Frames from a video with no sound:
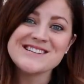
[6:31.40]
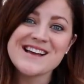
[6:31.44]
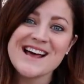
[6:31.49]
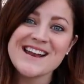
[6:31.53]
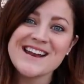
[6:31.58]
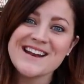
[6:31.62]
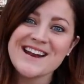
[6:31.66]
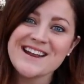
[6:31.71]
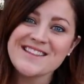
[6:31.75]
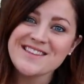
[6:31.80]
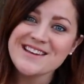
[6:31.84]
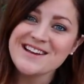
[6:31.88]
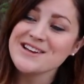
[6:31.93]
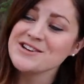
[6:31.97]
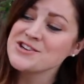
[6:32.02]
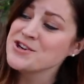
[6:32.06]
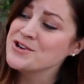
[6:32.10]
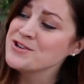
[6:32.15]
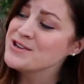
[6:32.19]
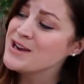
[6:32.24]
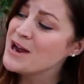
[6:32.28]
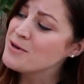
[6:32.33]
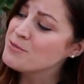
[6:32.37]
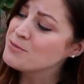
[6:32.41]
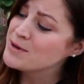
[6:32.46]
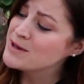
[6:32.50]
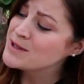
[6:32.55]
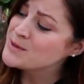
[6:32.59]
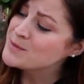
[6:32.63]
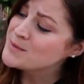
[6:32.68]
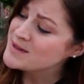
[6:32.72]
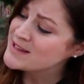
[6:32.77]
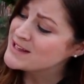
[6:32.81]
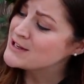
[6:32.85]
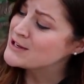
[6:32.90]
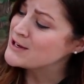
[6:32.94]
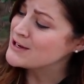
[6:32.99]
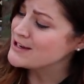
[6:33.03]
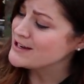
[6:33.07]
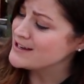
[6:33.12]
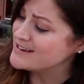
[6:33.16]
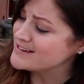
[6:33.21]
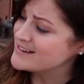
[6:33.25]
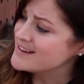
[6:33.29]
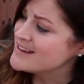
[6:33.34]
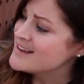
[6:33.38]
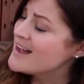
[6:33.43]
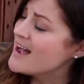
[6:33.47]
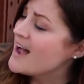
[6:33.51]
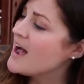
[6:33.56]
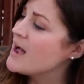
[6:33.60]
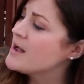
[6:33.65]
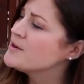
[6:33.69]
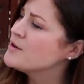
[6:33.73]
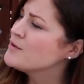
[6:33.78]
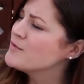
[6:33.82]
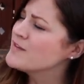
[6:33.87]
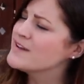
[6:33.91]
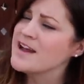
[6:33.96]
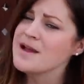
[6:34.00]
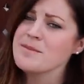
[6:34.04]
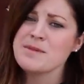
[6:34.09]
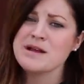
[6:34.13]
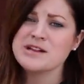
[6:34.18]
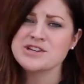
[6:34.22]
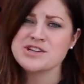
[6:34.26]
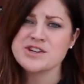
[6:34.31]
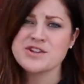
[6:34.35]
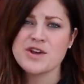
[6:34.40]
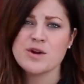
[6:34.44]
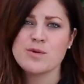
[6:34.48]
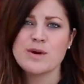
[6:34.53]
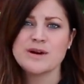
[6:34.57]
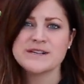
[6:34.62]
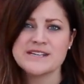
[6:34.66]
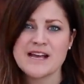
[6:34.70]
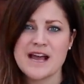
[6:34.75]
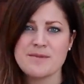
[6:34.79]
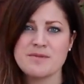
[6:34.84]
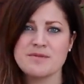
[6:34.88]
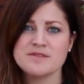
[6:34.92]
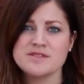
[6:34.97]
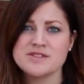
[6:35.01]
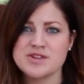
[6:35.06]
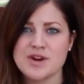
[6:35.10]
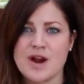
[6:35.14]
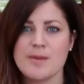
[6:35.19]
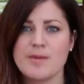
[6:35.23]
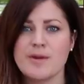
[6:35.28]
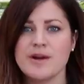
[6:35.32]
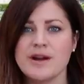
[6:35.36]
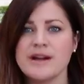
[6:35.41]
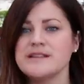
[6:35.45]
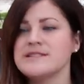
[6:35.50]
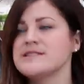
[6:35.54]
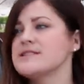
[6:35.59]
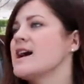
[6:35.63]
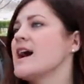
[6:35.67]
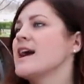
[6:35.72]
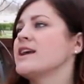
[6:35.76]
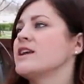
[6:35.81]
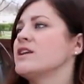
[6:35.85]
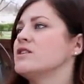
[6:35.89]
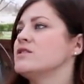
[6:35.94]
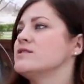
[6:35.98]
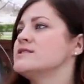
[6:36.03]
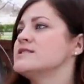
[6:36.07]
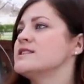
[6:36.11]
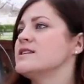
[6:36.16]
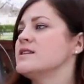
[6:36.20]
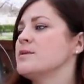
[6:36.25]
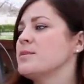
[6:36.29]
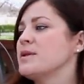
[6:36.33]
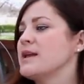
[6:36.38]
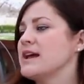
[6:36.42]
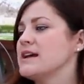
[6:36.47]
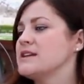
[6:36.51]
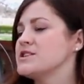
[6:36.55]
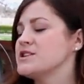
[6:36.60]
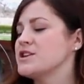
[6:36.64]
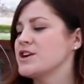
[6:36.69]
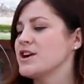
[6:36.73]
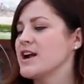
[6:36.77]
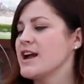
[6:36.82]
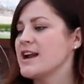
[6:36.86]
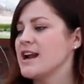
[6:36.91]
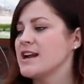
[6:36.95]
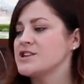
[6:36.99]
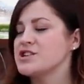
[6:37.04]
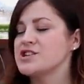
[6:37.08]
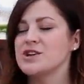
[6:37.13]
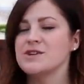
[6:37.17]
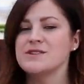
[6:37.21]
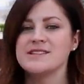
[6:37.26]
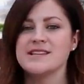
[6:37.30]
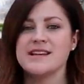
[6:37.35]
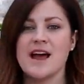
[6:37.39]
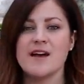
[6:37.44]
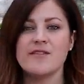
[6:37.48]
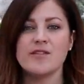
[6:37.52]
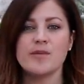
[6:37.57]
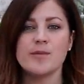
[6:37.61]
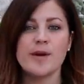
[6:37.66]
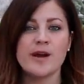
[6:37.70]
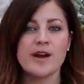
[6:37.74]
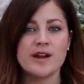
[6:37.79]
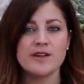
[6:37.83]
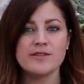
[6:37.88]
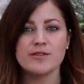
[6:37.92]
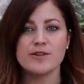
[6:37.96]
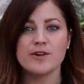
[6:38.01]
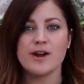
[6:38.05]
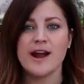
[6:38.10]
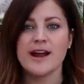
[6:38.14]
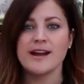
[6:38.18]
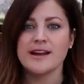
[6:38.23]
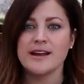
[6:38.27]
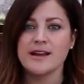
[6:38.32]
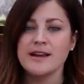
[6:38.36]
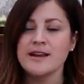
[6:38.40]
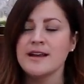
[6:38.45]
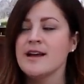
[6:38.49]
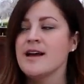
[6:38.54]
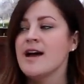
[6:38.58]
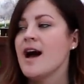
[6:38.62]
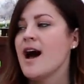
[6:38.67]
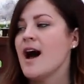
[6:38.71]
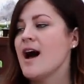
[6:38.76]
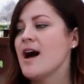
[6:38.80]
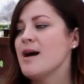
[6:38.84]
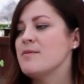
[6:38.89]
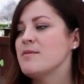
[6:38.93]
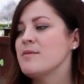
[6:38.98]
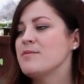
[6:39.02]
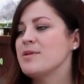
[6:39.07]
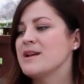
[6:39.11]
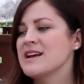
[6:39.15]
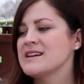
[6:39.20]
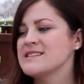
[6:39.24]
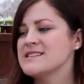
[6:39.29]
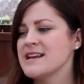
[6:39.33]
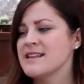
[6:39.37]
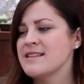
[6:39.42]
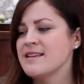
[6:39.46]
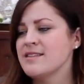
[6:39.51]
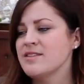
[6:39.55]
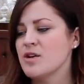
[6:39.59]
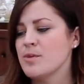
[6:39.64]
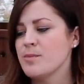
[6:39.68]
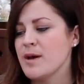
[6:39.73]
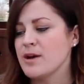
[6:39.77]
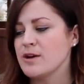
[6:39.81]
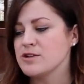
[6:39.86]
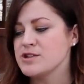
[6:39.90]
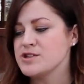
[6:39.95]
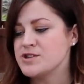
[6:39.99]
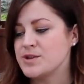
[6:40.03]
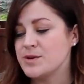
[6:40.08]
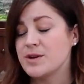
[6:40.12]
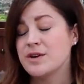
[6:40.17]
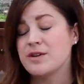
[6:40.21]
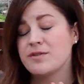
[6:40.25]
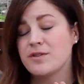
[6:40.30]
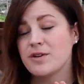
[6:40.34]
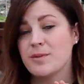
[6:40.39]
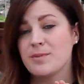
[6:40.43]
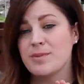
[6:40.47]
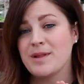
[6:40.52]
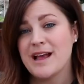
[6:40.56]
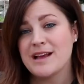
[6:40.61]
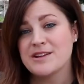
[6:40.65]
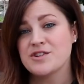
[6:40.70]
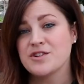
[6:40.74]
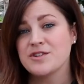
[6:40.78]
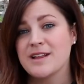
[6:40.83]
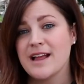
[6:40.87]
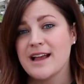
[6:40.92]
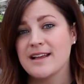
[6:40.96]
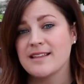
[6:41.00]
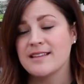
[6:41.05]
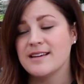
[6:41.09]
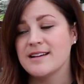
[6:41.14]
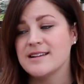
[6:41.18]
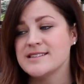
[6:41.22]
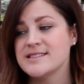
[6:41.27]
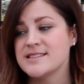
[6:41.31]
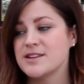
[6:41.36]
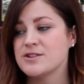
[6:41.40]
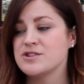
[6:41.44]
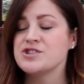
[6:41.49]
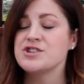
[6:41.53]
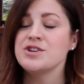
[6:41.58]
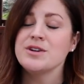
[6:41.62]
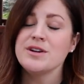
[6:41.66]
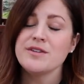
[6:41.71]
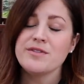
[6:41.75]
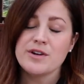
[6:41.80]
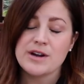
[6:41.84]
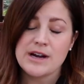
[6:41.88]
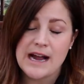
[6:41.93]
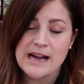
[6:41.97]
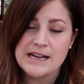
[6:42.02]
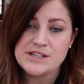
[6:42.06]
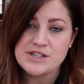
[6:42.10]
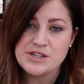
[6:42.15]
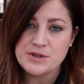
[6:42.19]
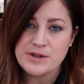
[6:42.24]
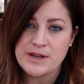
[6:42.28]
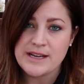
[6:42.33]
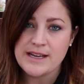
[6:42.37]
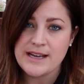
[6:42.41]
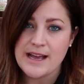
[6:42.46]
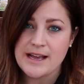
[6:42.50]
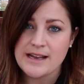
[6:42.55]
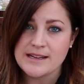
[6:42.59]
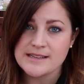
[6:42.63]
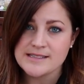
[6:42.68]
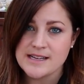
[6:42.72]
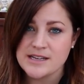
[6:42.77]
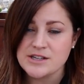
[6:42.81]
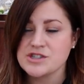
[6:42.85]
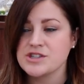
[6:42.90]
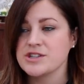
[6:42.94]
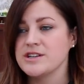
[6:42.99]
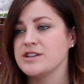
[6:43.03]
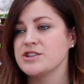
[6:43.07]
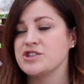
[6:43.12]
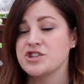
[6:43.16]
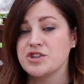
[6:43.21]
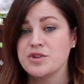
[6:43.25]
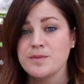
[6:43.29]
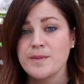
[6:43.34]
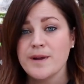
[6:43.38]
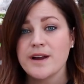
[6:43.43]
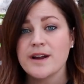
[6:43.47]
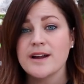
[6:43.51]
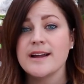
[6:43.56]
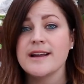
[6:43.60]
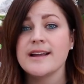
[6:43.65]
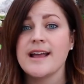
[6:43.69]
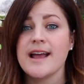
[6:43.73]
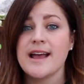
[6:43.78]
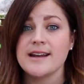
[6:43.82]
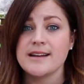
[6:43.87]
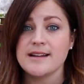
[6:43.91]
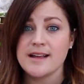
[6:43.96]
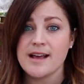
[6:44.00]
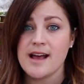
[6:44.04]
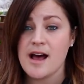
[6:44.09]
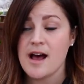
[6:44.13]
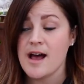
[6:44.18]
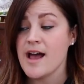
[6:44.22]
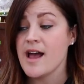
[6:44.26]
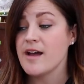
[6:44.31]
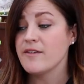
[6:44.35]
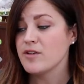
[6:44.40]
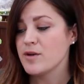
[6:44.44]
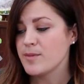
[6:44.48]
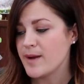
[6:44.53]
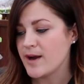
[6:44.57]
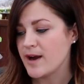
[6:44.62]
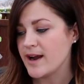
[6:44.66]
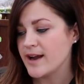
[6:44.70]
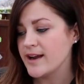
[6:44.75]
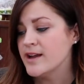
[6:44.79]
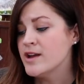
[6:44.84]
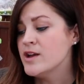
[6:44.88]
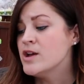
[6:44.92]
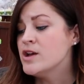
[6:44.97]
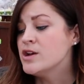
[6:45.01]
done and I think it turned out really, really good. I don't think I mentioned though what type of strawberries I used in the planter and I chose an everbearing variety um, because I think they're better suited for a planter like this. There's two different kinds you can get essentially, June bearing and uh, everbearing.